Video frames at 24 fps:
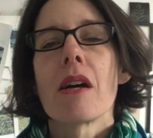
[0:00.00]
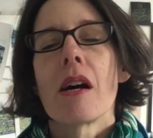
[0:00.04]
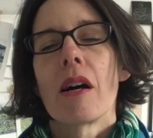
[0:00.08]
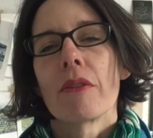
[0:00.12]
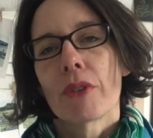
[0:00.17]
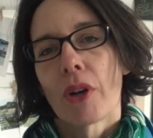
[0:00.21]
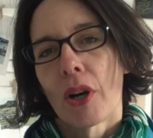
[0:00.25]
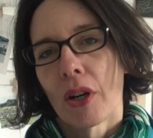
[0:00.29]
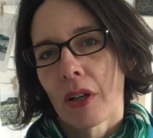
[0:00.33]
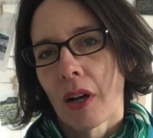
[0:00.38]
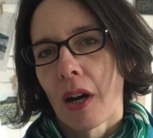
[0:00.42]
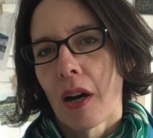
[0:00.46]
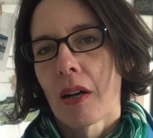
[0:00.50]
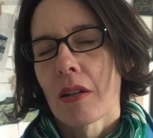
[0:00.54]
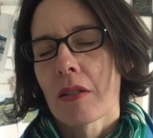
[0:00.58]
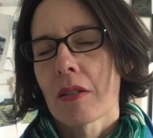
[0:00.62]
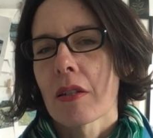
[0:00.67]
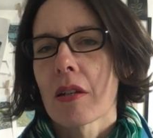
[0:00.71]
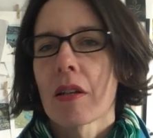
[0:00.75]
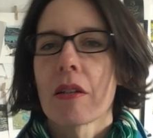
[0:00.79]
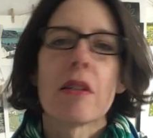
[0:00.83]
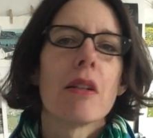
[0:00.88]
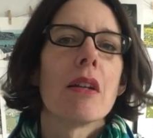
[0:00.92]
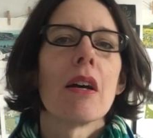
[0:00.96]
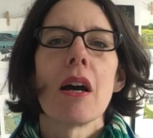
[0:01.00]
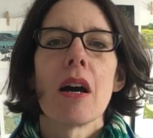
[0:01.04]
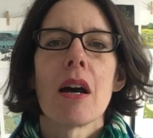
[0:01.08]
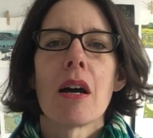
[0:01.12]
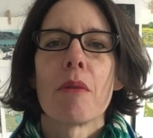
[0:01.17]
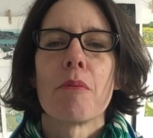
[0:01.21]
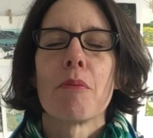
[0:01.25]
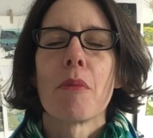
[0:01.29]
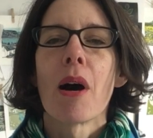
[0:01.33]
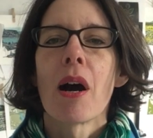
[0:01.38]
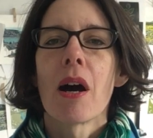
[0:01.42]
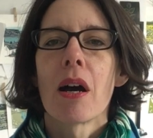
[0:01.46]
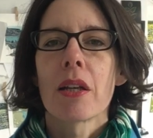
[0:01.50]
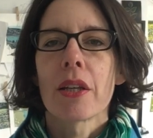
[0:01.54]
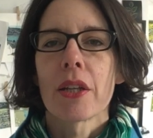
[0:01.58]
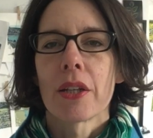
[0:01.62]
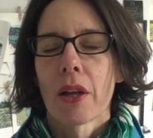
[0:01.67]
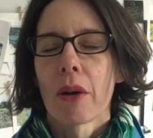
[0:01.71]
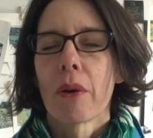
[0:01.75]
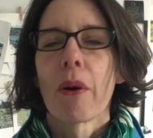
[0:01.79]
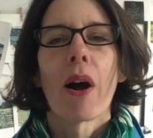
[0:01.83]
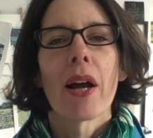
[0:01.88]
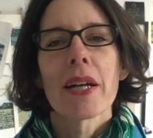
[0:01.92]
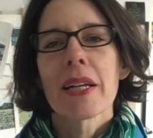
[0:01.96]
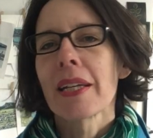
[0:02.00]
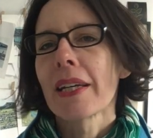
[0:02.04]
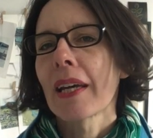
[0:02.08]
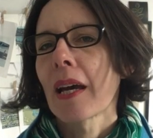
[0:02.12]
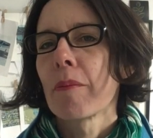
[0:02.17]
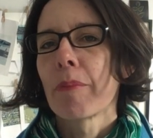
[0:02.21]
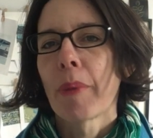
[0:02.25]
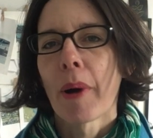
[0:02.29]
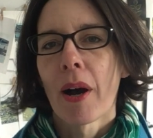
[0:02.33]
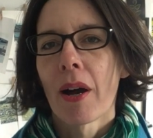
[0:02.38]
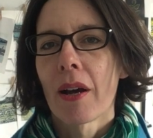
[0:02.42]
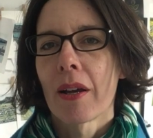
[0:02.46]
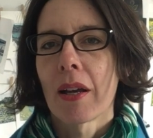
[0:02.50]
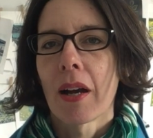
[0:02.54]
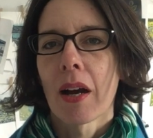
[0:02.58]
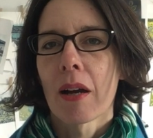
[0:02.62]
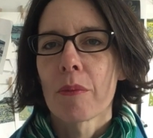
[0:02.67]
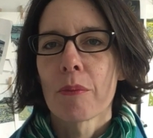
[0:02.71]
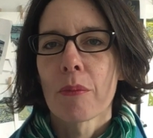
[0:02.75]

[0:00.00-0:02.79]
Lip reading: I've got a garden. I can get by.